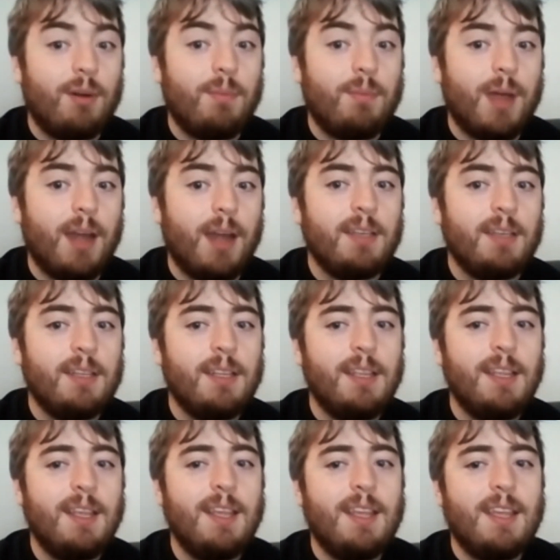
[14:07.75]
But
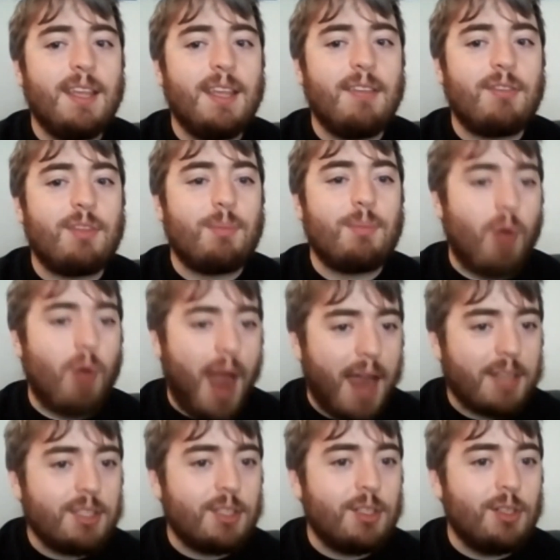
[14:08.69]
if the
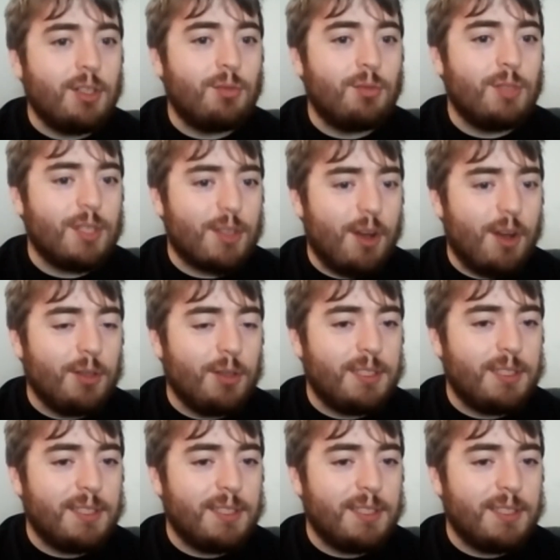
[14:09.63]
practical result is